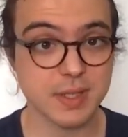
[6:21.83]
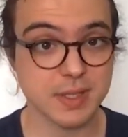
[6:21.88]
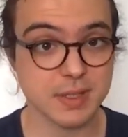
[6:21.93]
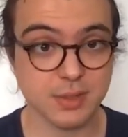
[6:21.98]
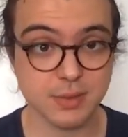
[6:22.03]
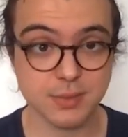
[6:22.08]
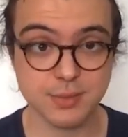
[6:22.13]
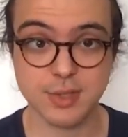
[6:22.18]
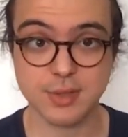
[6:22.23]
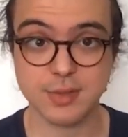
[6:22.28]

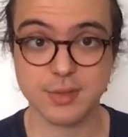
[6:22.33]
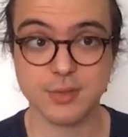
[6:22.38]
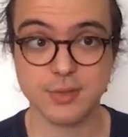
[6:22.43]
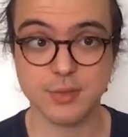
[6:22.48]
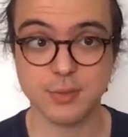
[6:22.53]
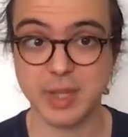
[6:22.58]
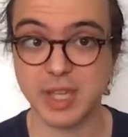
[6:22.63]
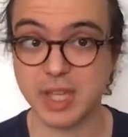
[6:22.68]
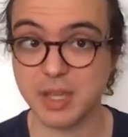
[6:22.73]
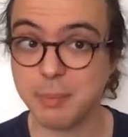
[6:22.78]
its users
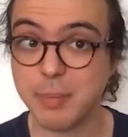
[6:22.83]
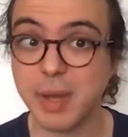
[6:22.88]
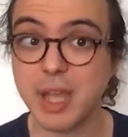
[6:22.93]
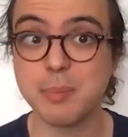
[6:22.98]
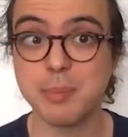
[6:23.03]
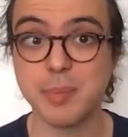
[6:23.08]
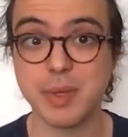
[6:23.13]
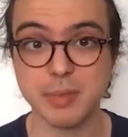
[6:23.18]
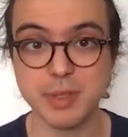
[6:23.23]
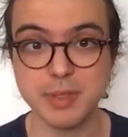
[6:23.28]
to make
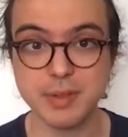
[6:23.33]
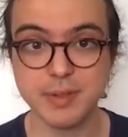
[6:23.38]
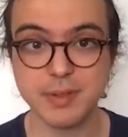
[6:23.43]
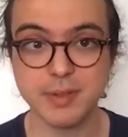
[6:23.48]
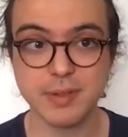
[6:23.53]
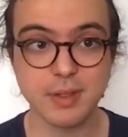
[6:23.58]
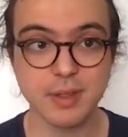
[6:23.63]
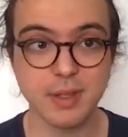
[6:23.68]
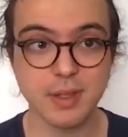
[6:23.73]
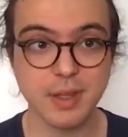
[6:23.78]
Pi payments,